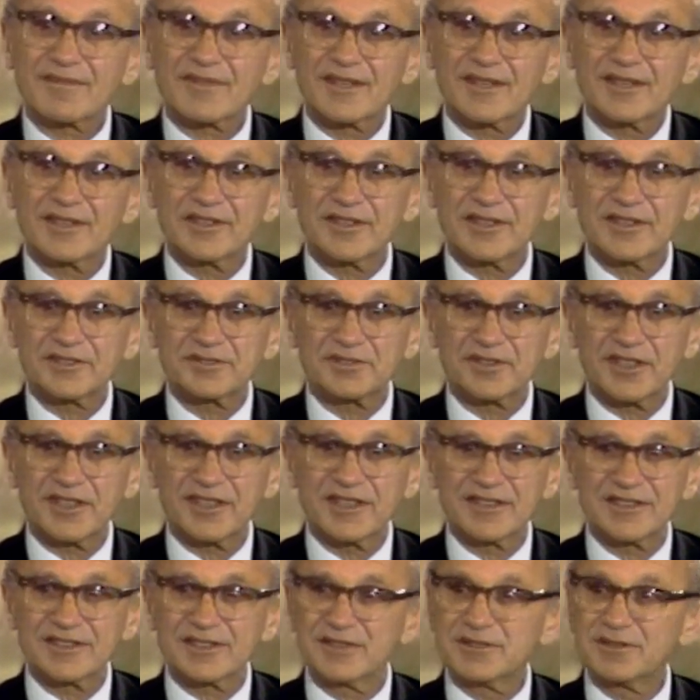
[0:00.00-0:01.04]
They're
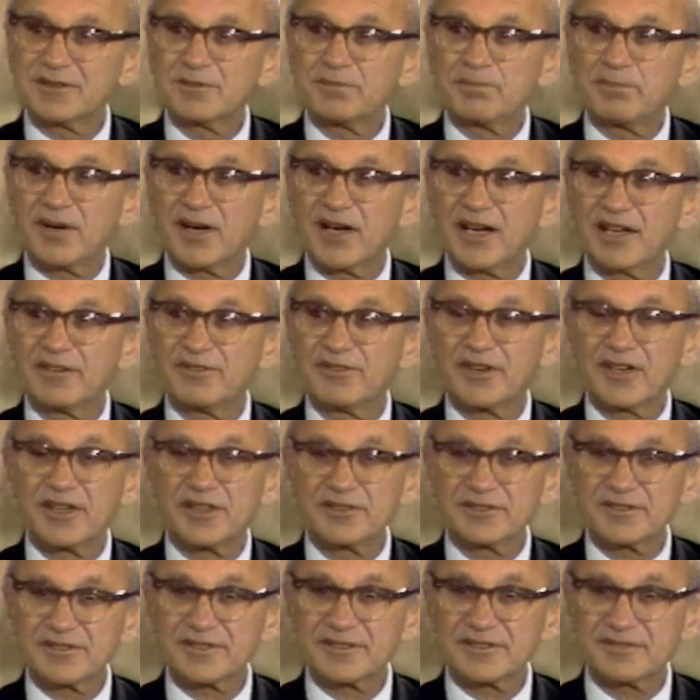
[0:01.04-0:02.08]
trying to buy
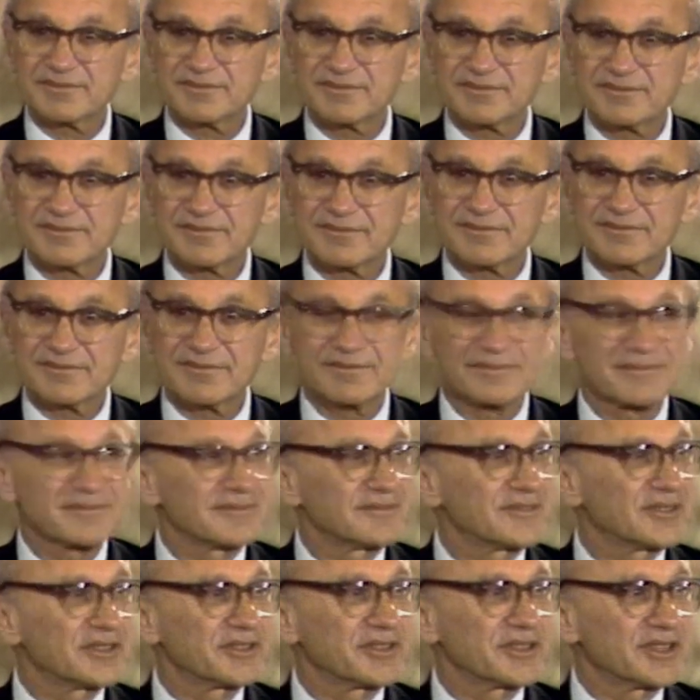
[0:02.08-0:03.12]
votes.
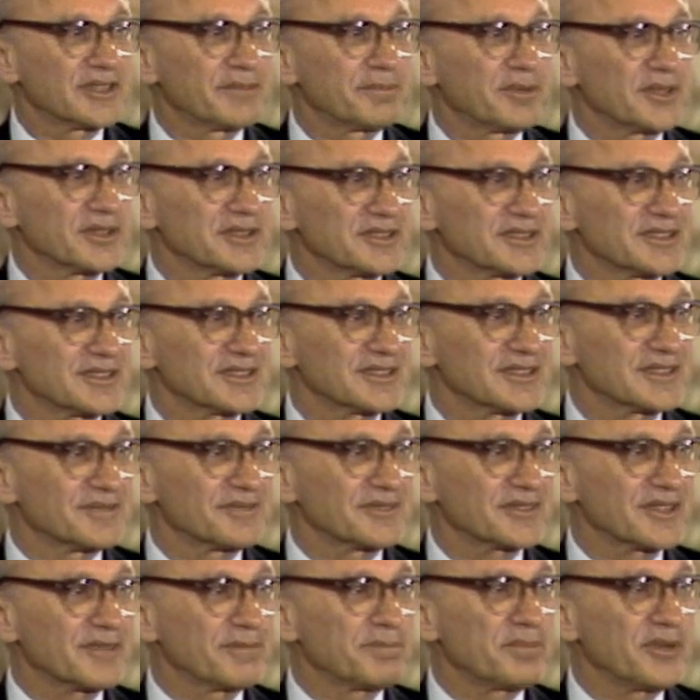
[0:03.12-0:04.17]
They're in the business
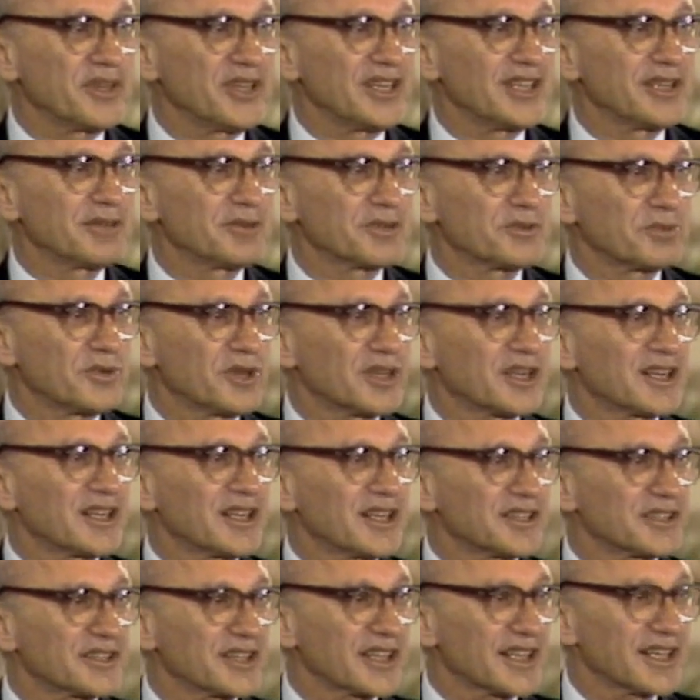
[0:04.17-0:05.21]
of competing with one
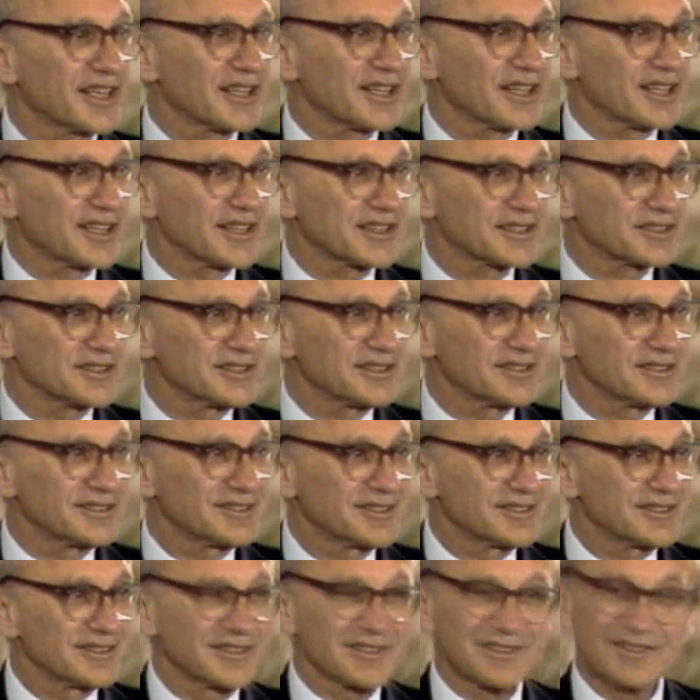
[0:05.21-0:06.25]
another to get elected.
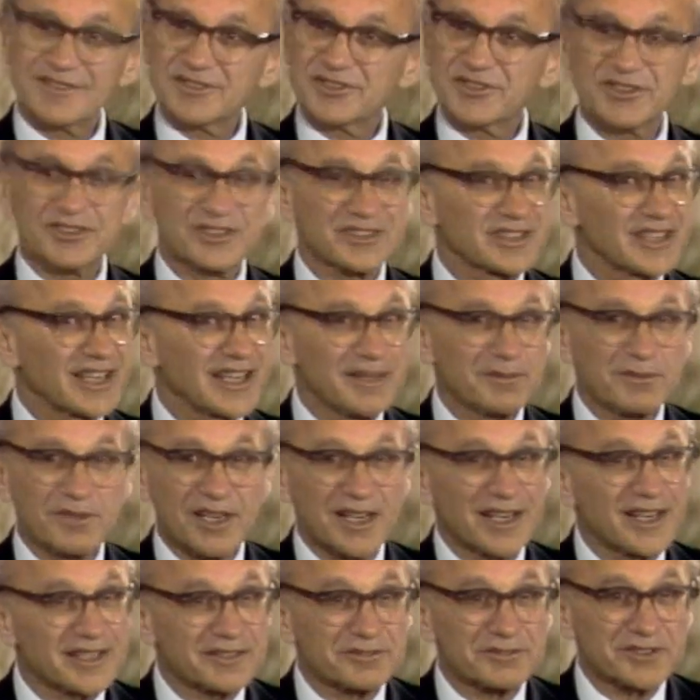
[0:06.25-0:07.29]
The same
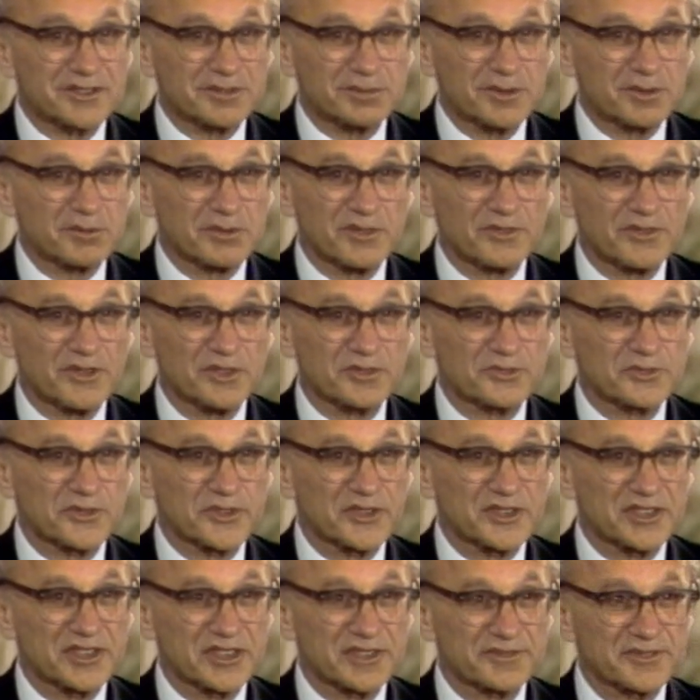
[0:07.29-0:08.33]
congressman will vote for
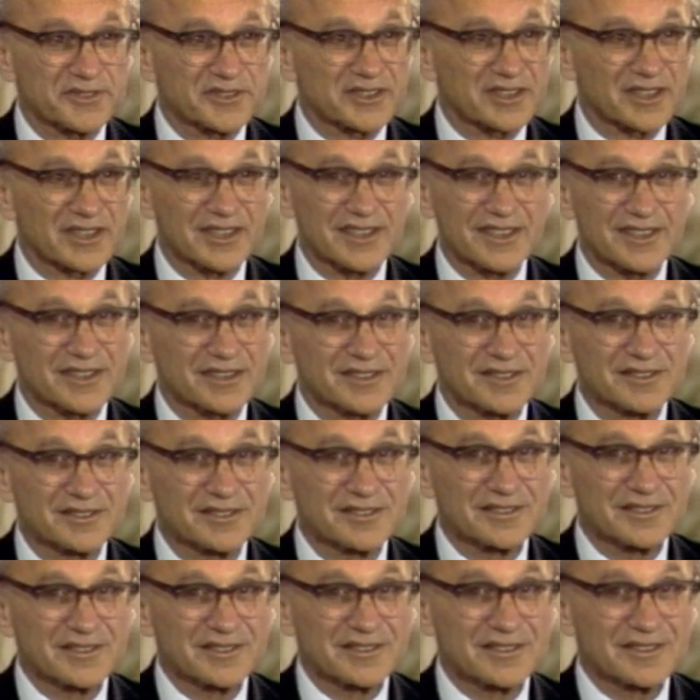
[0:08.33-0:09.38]
a different thing
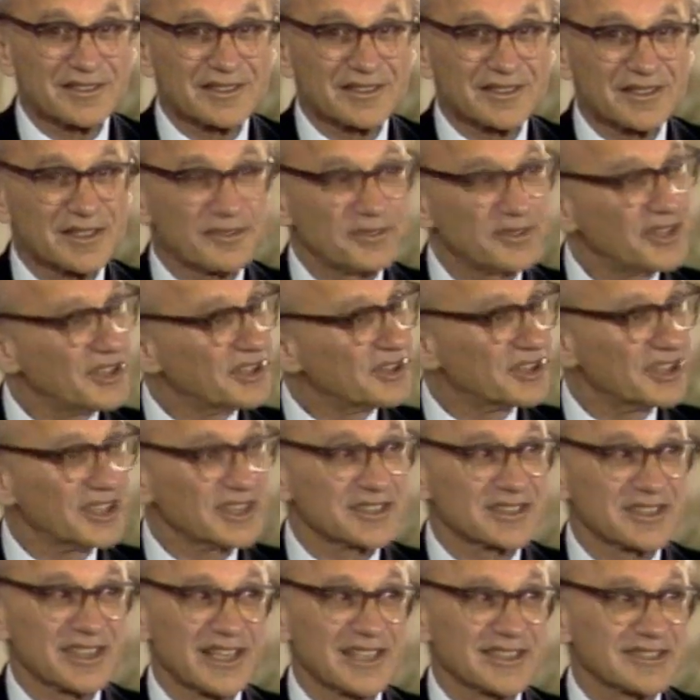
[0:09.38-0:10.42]
if he
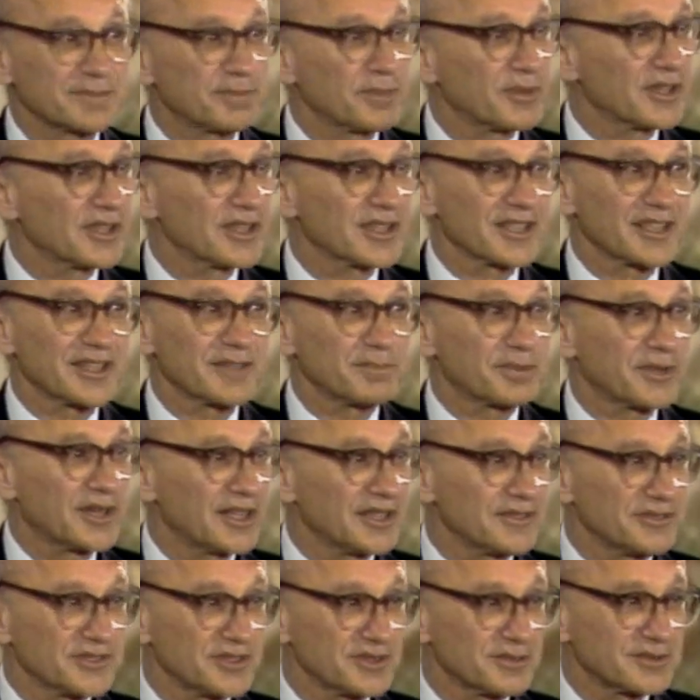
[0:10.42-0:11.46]
thinks that's politically
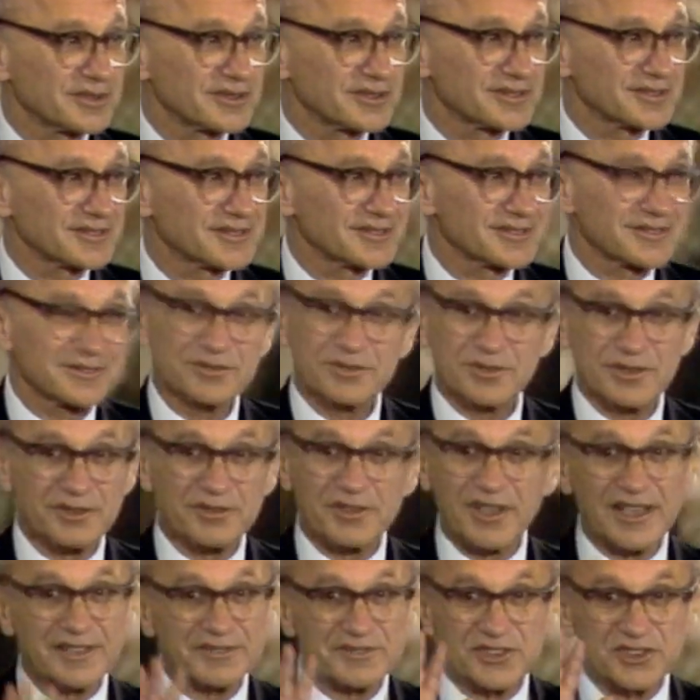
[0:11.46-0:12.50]
profitable. You don't
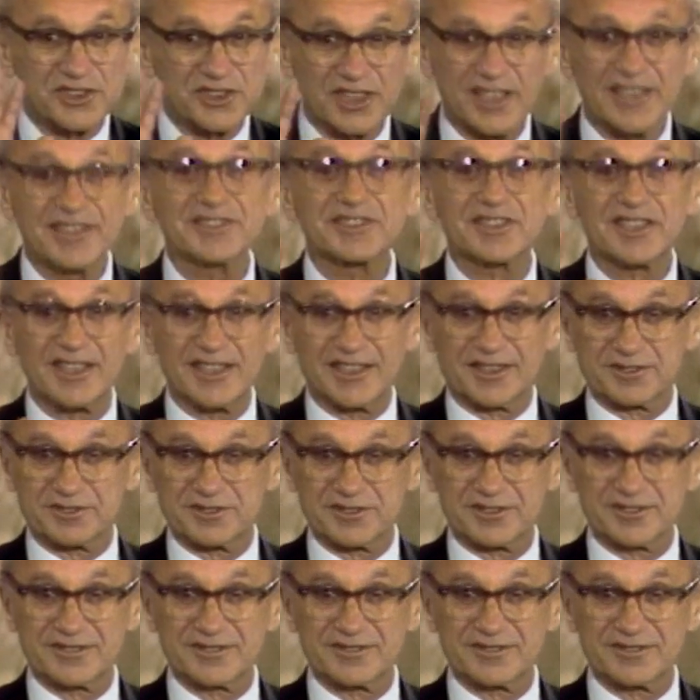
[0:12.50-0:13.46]
have to change Congress.